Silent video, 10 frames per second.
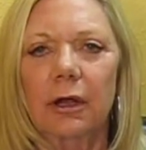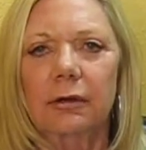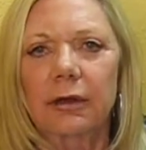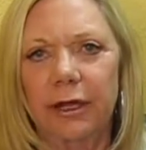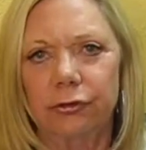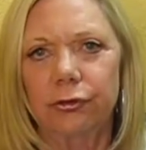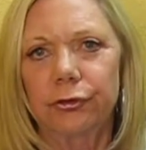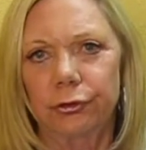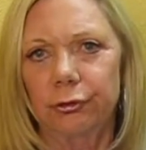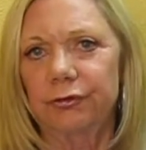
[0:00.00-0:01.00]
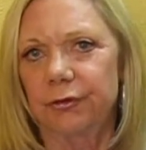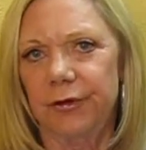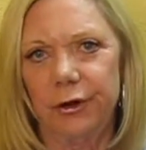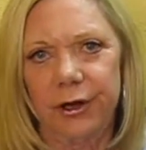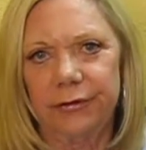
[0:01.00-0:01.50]
laser surgery for
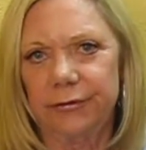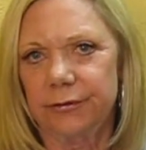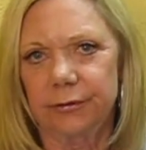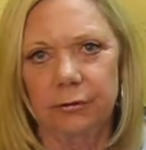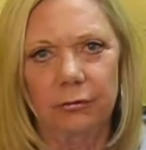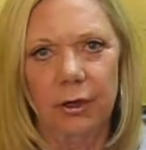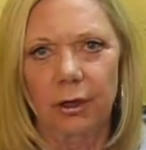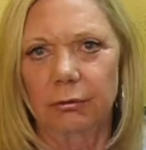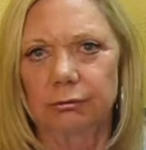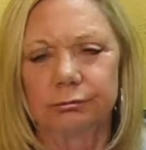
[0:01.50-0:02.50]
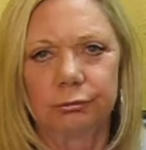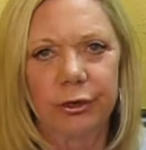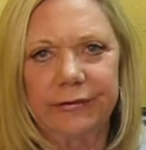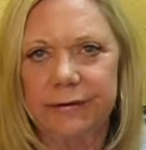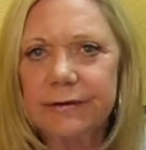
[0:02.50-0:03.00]
various uh,
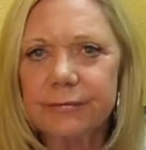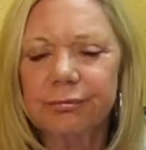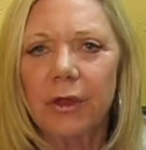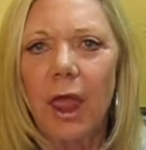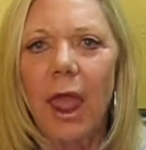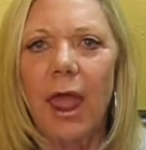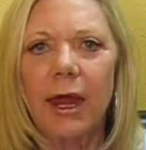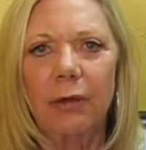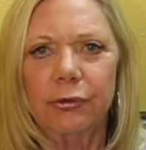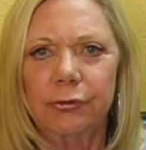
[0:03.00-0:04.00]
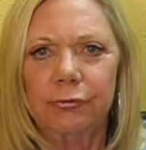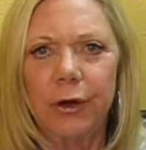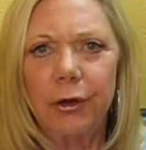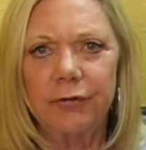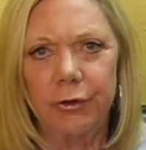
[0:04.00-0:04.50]
reasons, and I was
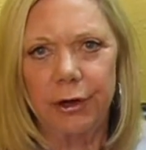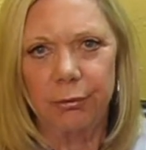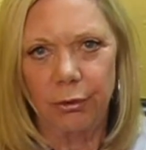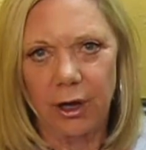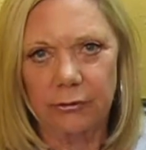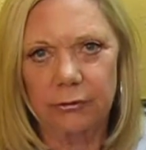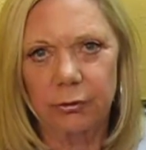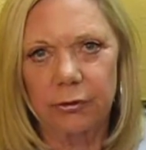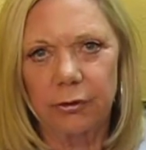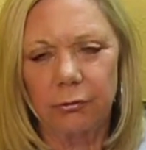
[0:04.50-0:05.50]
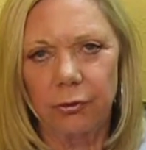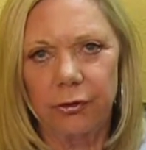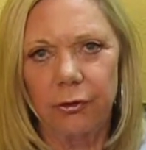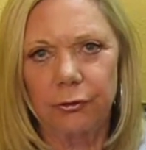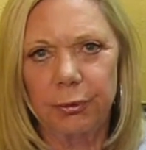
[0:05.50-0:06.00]
very, very impressed
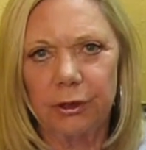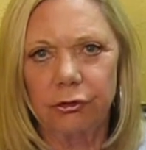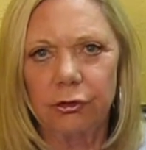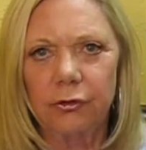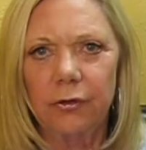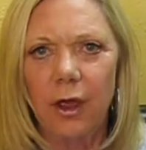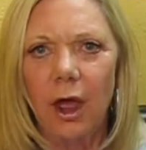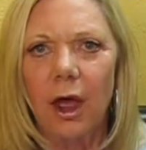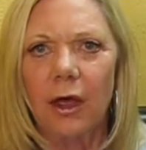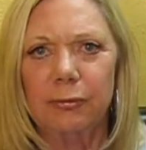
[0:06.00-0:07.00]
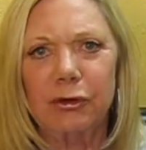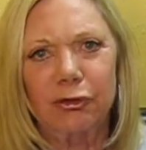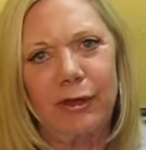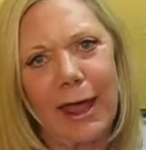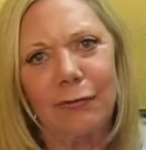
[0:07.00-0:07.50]
with those pictures,
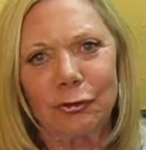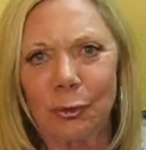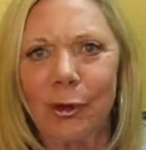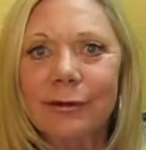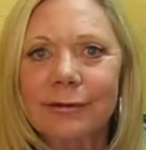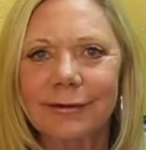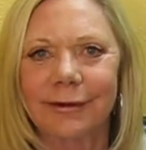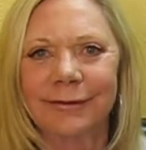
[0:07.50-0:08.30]
especially the after ones.